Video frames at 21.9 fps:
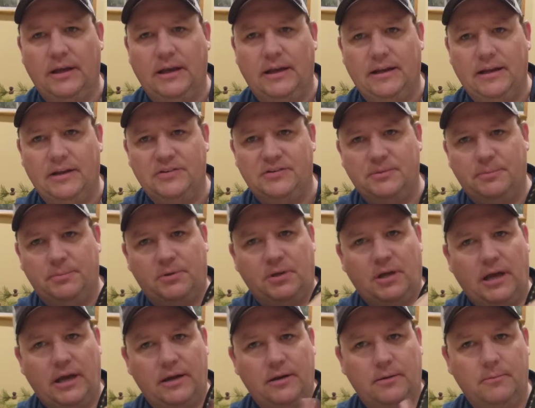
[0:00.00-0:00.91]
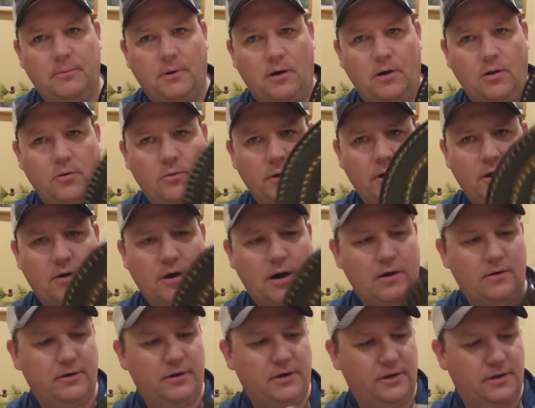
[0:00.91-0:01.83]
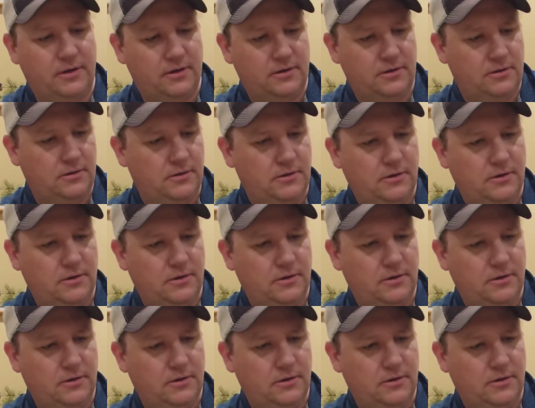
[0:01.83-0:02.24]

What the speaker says: and I zip tied them all the way around here,